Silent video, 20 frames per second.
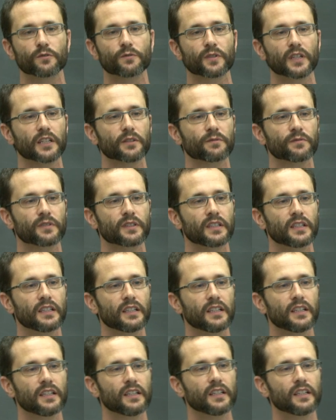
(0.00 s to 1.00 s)
of f.
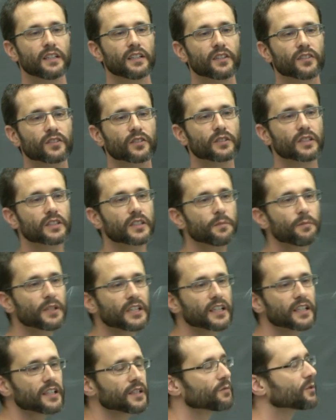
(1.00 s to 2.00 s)
So the,
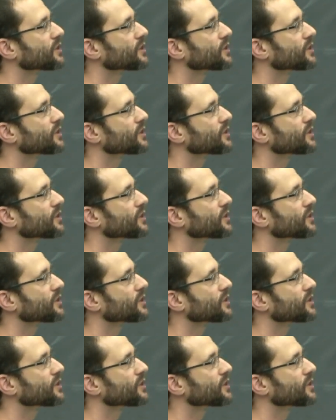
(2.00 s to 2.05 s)
typically